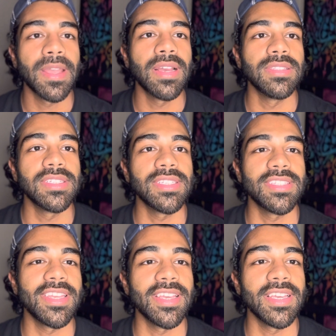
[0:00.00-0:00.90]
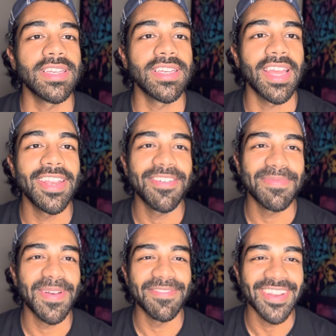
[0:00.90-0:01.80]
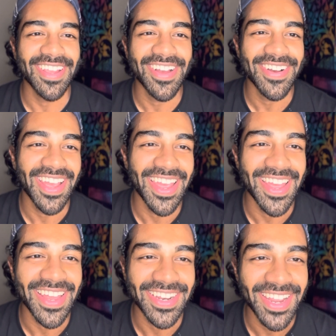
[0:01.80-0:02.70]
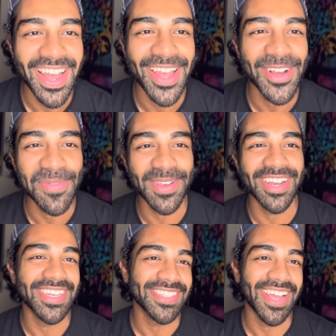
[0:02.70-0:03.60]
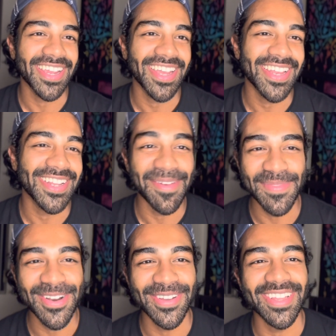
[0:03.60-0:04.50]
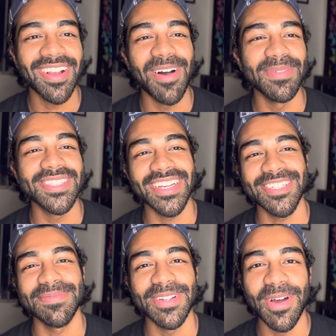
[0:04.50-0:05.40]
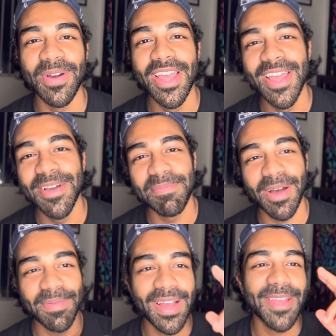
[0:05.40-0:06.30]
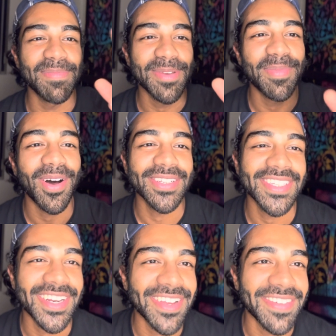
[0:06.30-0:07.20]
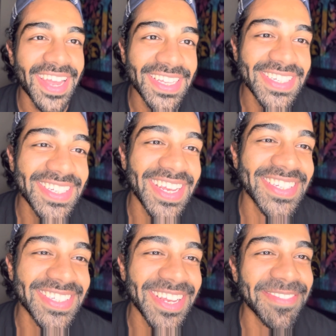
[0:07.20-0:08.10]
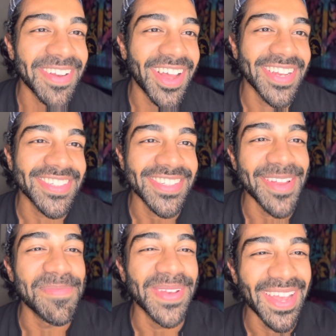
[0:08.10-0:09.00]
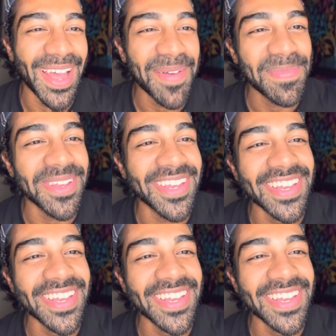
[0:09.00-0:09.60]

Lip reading: this is the end of my video, and yeah, I hope you guys like it. Let me know in the comment section below. Bye bye, be positive and stay safe, guys, and be happy.